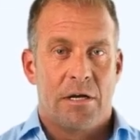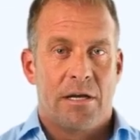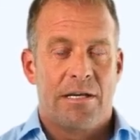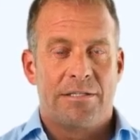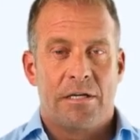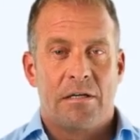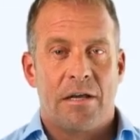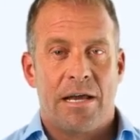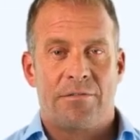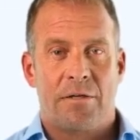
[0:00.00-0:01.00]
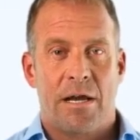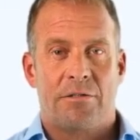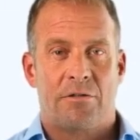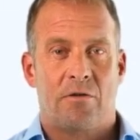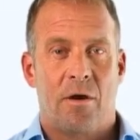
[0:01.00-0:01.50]
Incident
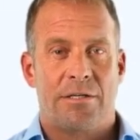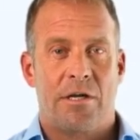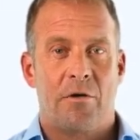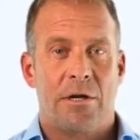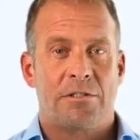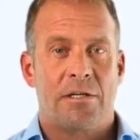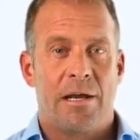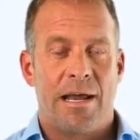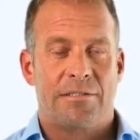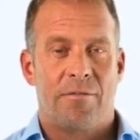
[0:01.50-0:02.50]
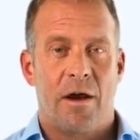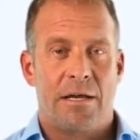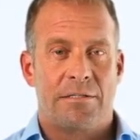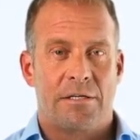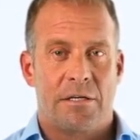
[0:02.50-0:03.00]
classification, criteria to classify
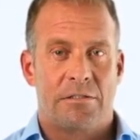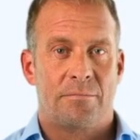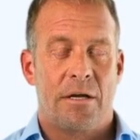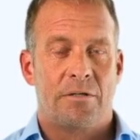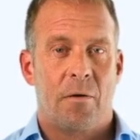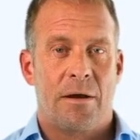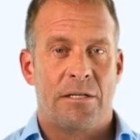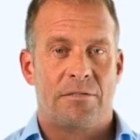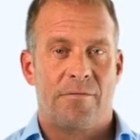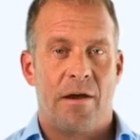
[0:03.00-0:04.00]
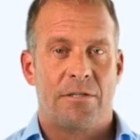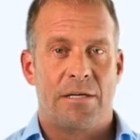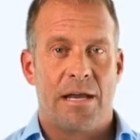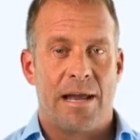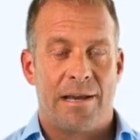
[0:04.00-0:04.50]
incidents based on their
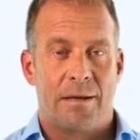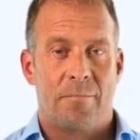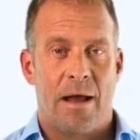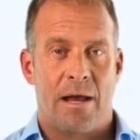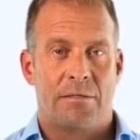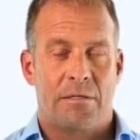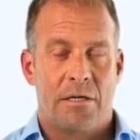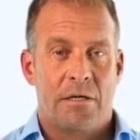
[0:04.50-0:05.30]
severity and impact.